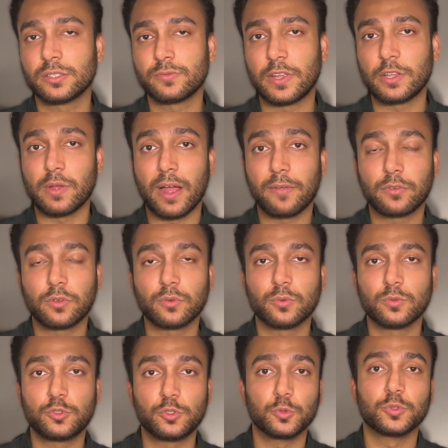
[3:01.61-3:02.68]
where you have to
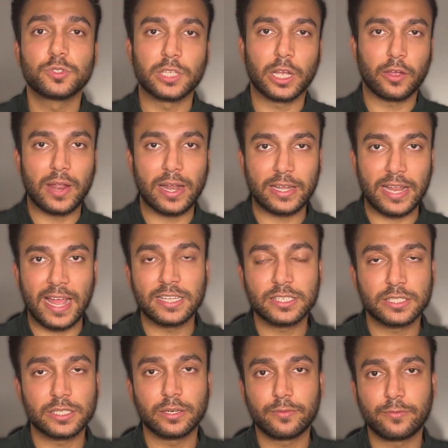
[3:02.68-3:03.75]
choose the correct
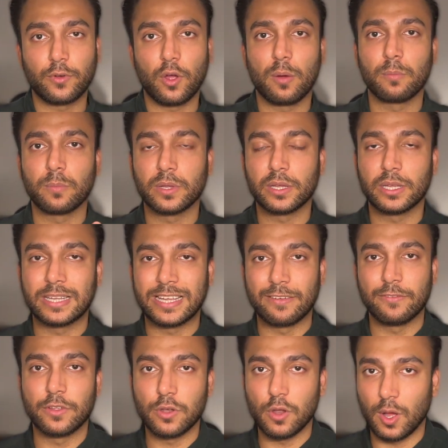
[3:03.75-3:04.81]
answer from
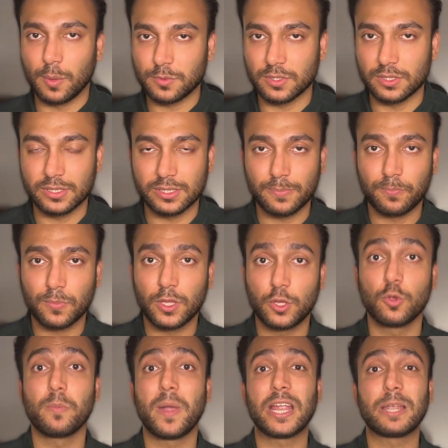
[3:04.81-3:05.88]
given options.
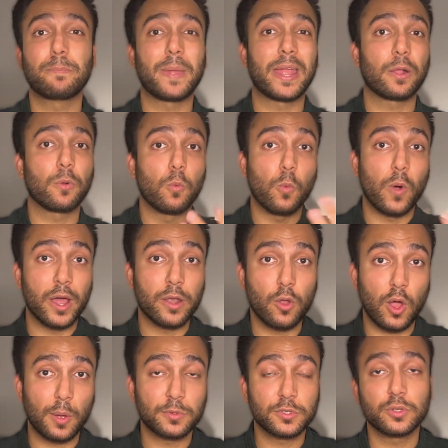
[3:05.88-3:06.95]
You might pick one
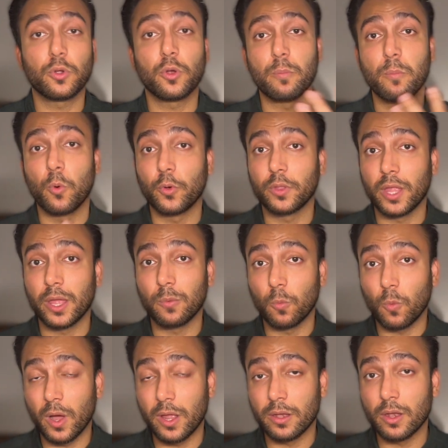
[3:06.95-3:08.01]
option or more than
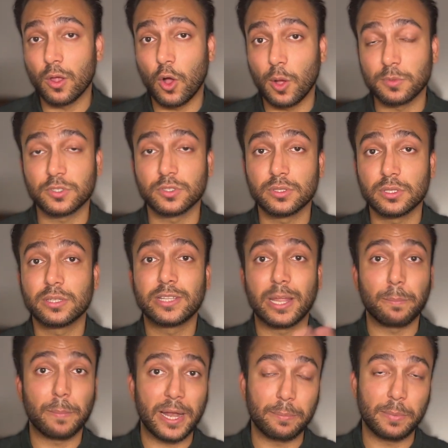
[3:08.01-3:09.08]
one option
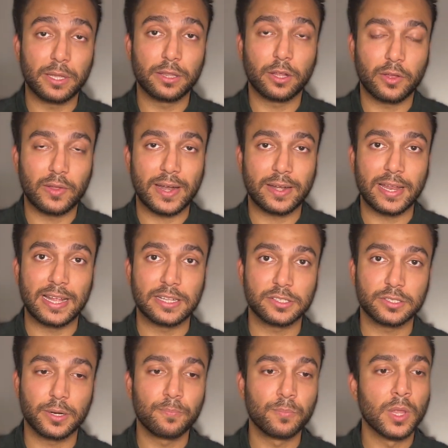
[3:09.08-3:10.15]
that might be the correct
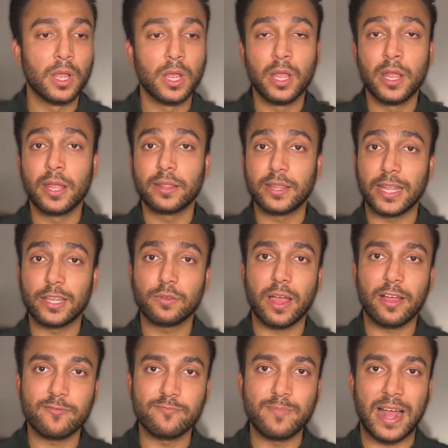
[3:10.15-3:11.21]
answer. Then you
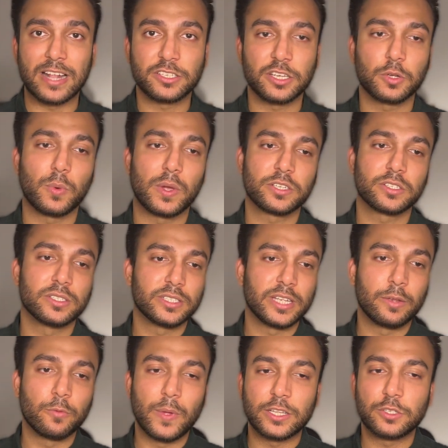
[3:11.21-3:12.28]
have matching questions
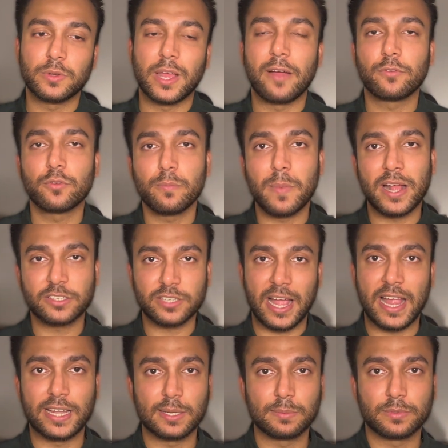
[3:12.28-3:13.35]
in which you have to match
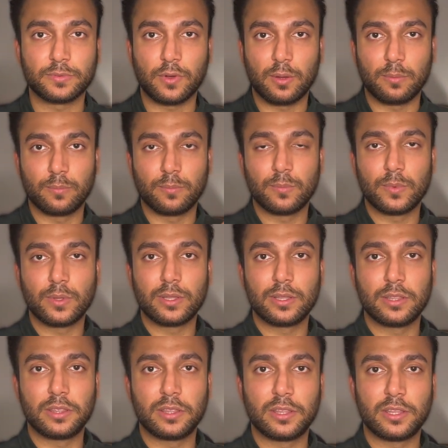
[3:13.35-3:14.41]
items from
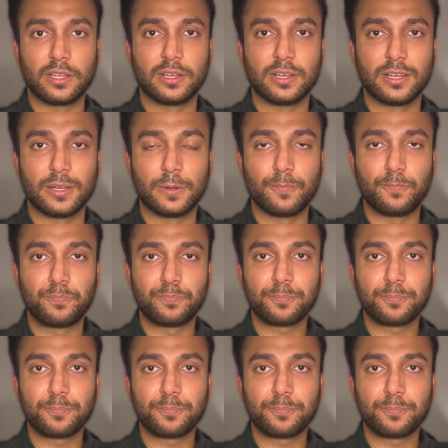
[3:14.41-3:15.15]
the